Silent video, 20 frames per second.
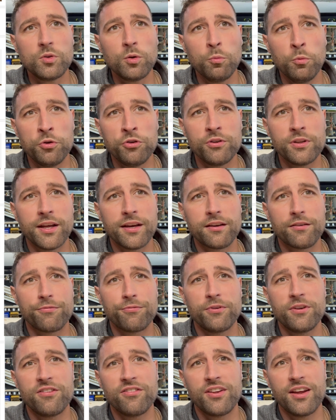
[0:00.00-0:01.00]
Would you like a
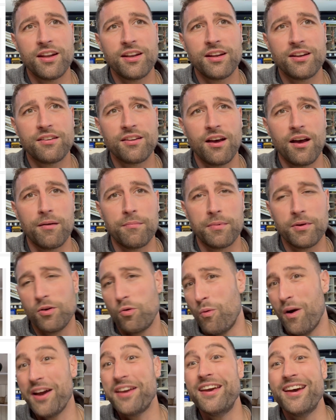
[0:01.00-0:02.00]
freestanding tub?
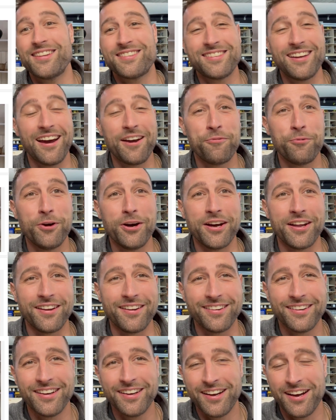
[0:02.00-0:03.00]
Why, yes, I would.
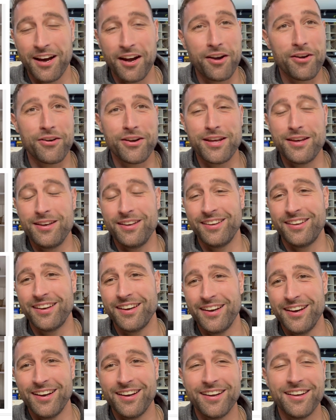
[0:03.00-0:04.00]
I already
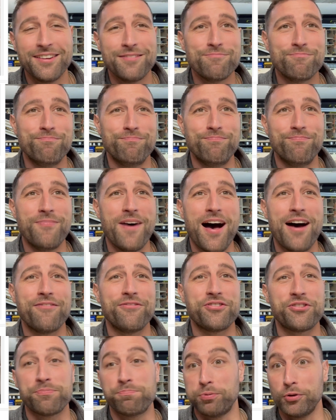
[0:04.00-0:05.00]

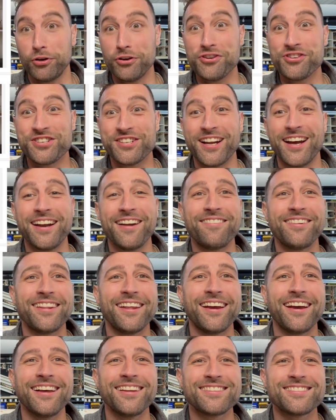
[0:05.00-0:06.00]
have splurged on
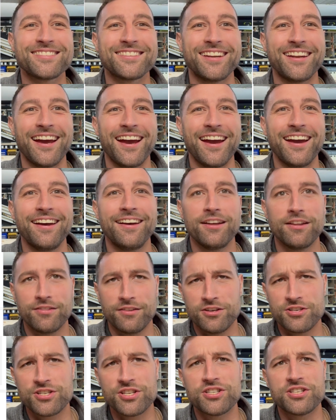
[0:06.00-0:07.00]
everything else today.
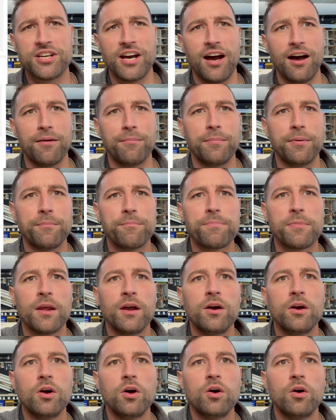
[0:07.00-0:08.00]
There's a tub.
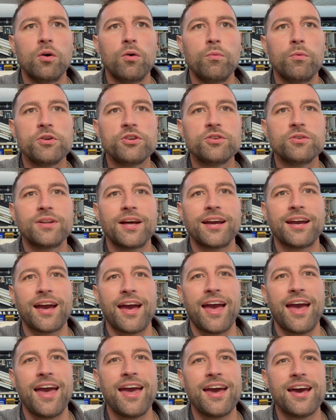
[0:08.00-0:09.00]
Would you like a
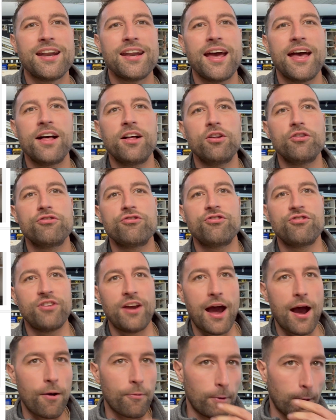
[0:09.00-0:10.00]
handheld
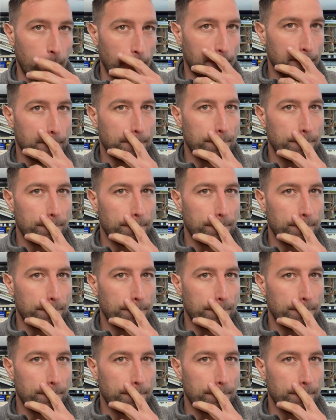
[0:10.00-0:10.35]
shower?